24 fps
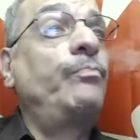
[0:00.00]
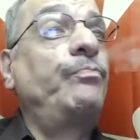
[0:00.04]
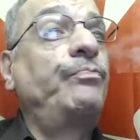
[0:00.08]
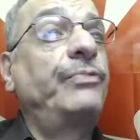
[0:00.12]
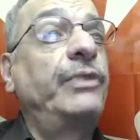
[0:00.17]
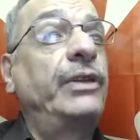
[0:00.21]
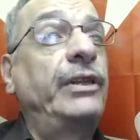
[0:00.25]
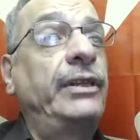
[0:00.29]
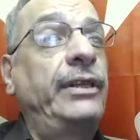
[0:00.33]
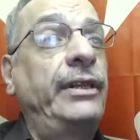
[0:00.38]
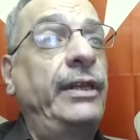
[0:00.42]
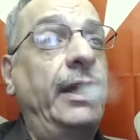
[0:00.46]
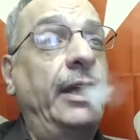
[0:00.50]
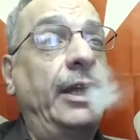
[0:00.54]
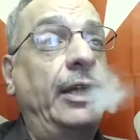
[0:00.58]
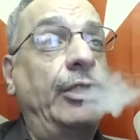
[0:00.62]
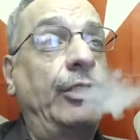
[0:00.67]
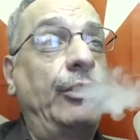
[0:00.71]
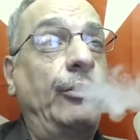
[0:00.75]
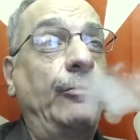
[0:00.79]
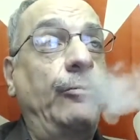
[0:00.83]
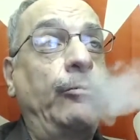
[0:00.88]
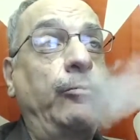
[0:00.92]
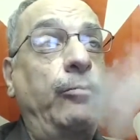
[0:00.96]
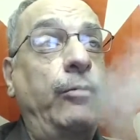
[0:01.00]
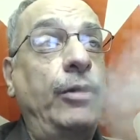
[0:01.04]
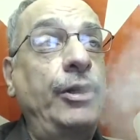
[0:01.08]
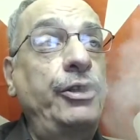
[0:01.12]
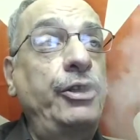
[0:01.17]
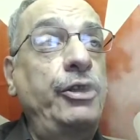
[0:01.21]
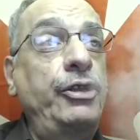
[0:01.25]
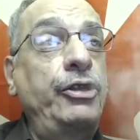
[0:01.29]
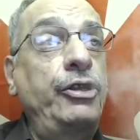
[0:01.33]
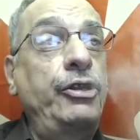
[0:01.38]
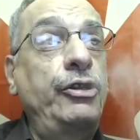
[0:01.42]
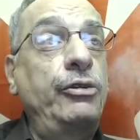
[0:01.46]
Now, what do
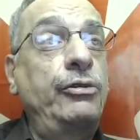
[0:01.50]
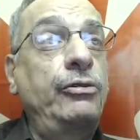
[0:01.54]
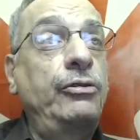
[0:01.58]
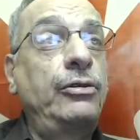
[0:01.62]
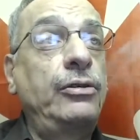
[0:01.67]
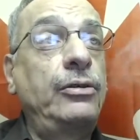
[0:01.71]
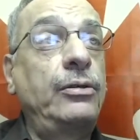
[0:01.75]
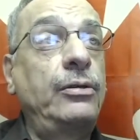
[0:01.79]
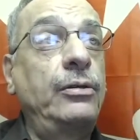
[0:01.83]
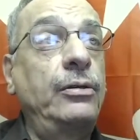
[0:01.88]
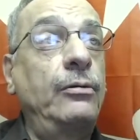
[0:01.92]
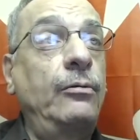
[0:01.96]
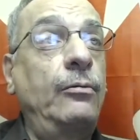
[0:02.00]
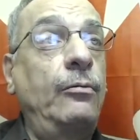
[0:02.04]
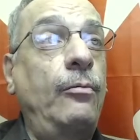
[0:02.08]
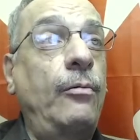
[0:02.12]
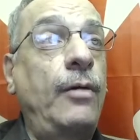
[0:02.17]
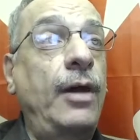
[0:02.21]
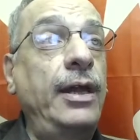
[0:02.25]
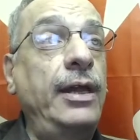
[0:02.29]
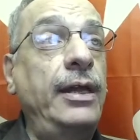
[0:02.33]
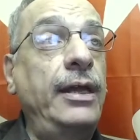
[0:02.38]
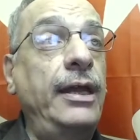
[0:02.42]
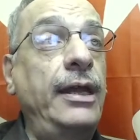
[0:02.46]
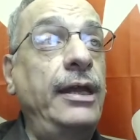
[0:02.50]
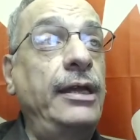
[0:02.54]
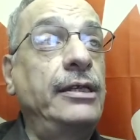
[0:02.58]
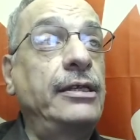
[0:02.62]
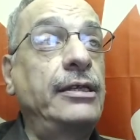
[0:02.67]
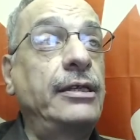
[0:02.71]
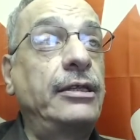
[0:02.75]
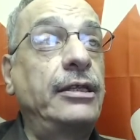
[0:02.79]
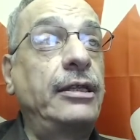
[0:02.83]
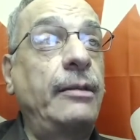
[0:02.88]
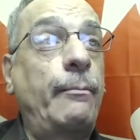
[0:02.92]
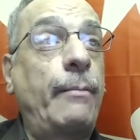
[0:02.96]
you, what is
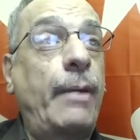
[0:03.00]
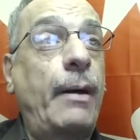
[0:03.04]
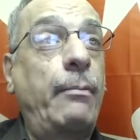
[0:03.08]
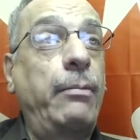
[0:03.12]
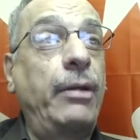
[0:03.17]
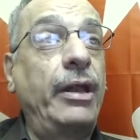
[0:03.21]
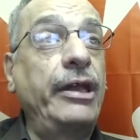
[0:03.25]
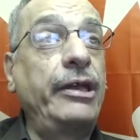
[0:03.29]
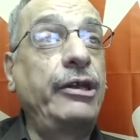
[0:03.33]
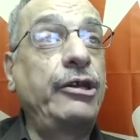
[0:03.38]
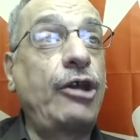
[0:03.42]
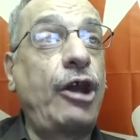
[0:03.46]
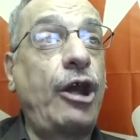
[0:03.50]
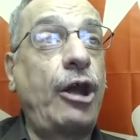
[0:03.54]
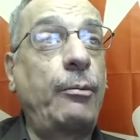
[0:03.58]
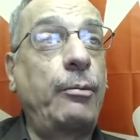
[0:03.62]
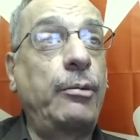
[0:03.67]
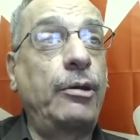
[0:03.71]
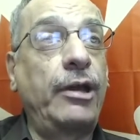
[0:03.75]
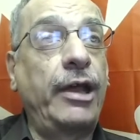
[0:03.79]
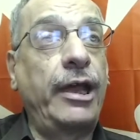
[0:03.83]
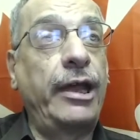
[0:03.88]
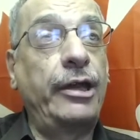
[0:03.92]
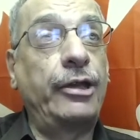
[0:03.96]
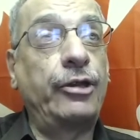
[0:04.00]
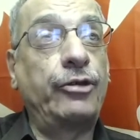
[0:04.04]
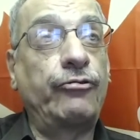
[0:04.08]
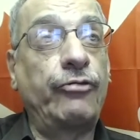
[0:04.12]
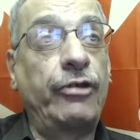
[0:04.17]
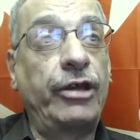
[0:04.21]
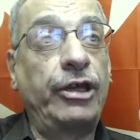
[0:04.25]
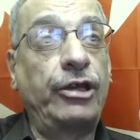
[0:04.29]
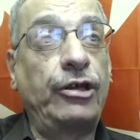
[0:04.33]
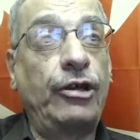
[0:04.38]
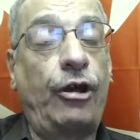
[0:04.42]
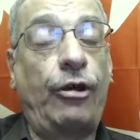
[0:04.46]
the bubbly carbonated
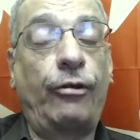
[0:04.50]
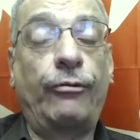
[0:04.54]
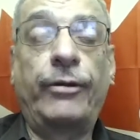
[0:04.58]
drink called?